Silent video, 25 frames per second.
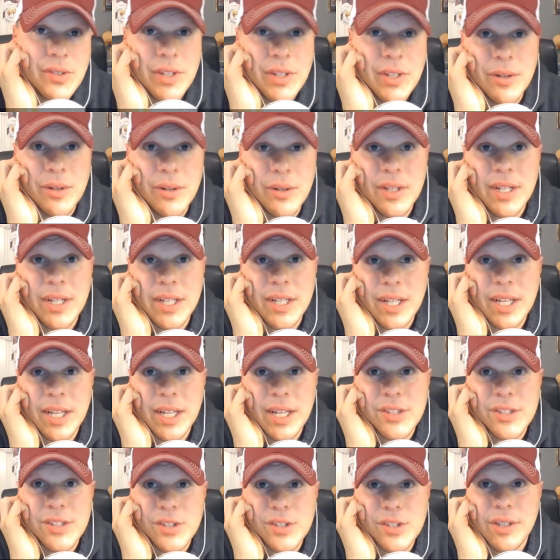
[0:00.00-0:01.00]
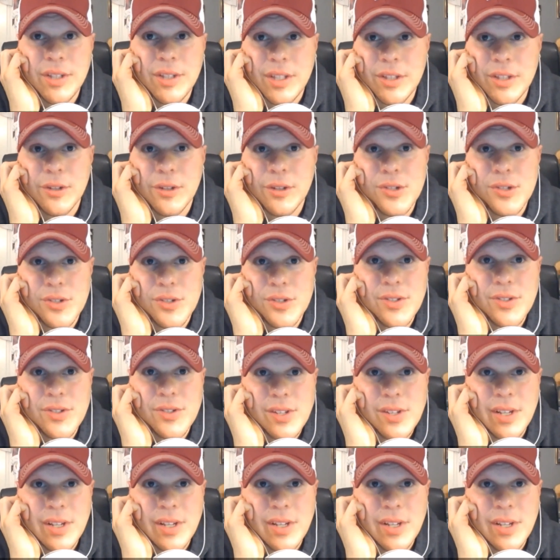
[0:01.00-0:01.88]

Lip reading: it's good that there's